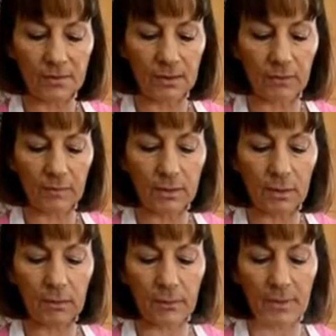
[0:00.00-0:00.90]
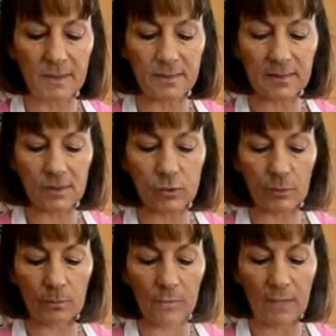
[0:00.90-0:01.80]
see the red curry paste
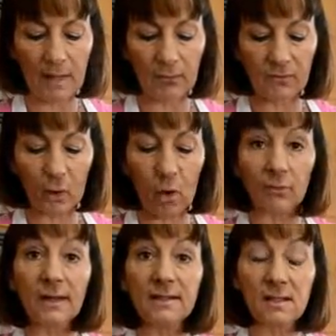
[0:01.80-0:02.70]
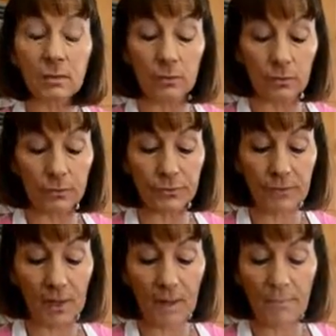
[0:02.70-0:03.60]
streaming around. We've got our rice noodles,
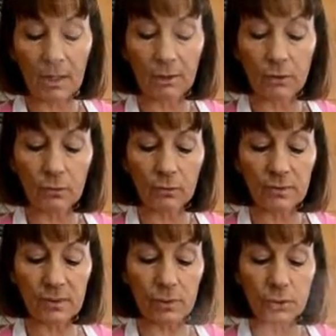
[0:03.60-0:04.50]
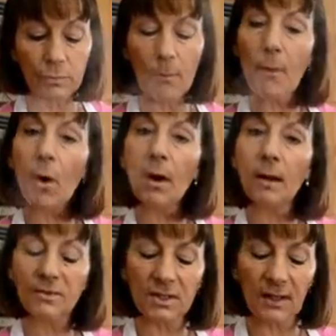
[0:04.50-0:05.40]
mushrooms, and the shrimp all
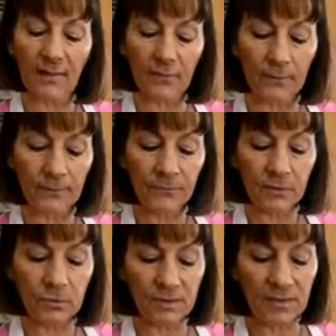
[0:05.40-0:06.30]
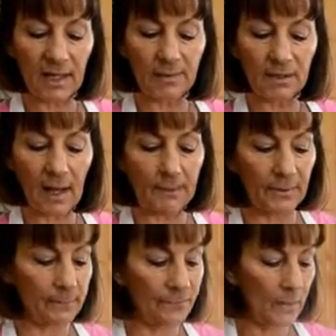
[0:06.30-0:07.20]
come together. So it's time to top
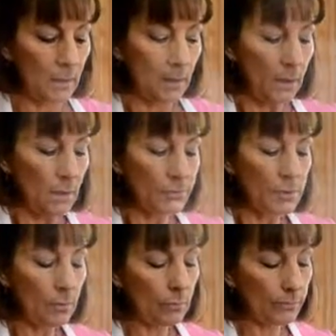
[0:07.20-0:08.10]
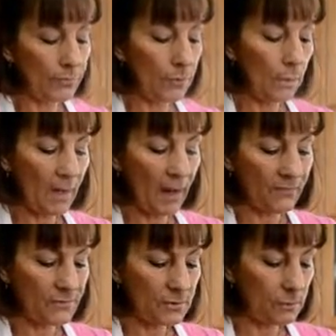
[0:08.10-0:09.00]
it. So you don't
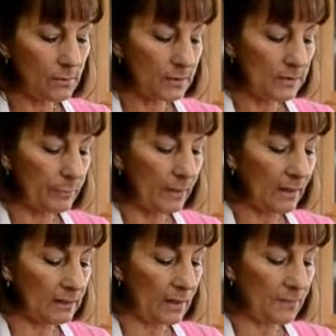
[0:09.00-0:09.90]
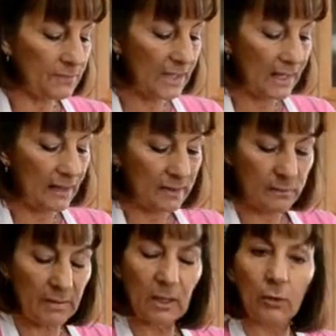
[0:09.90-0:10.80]
have to do this, but I love to add as
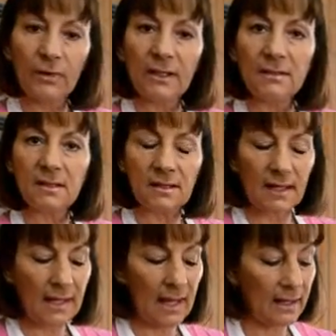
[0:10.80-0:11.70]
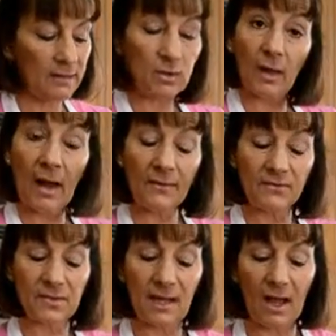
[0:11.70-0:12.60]
many greens as I can. So I have
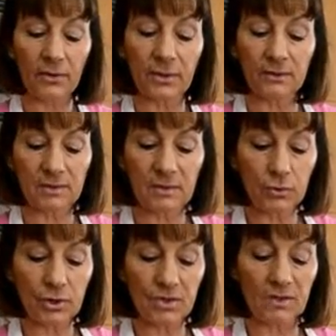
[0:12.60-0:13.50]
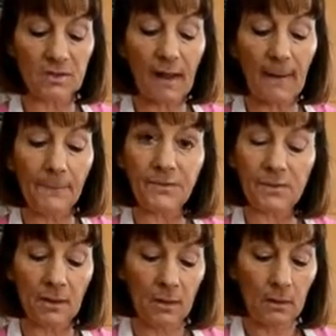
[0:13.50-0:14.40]
scallions. These are just the
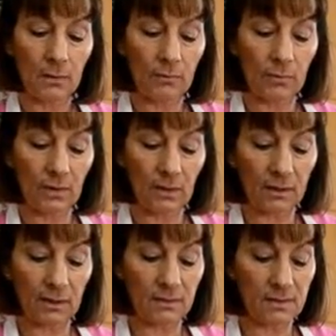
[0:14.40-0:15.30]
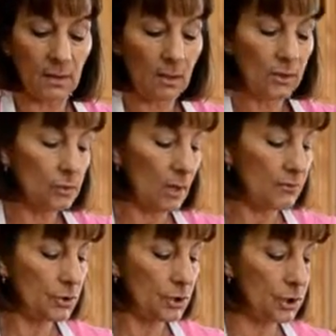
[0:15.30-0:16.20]
tops of the green onions. So I've
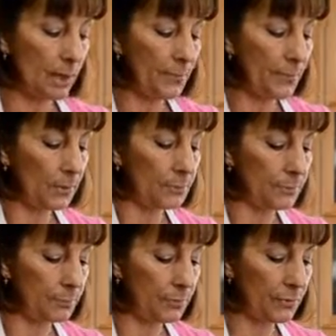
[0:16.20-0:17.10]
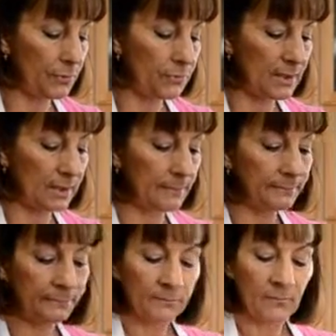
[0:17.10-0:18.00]
just chopped those and put those in.
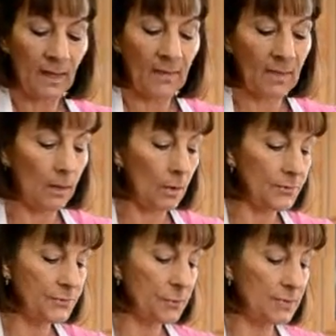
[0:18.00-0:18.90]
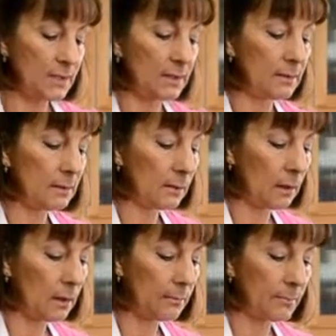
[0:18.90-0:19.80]
And then I also did
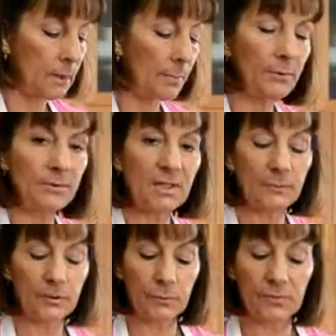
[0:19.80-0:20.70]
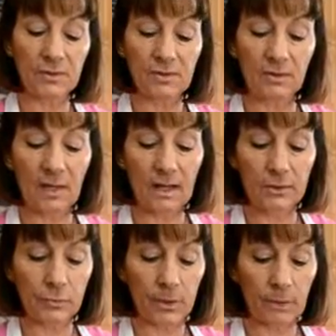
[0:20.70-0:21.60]
a couple of tablespoons of
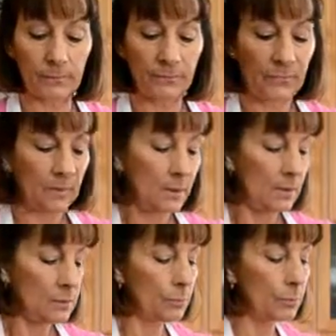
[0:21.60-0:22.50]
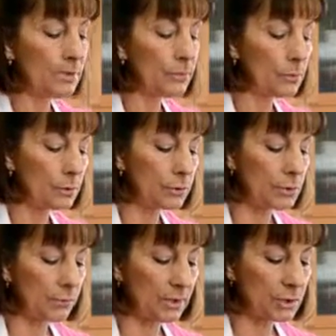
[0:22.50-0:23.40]
cilantro. So we'll give you a good
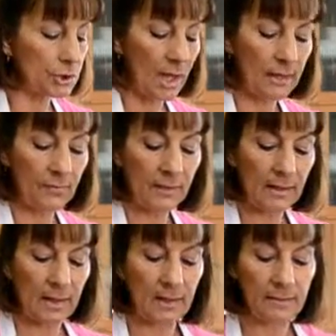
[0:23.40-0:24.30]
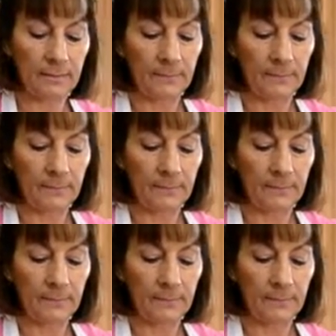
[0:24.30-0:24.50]
screenshot at the end.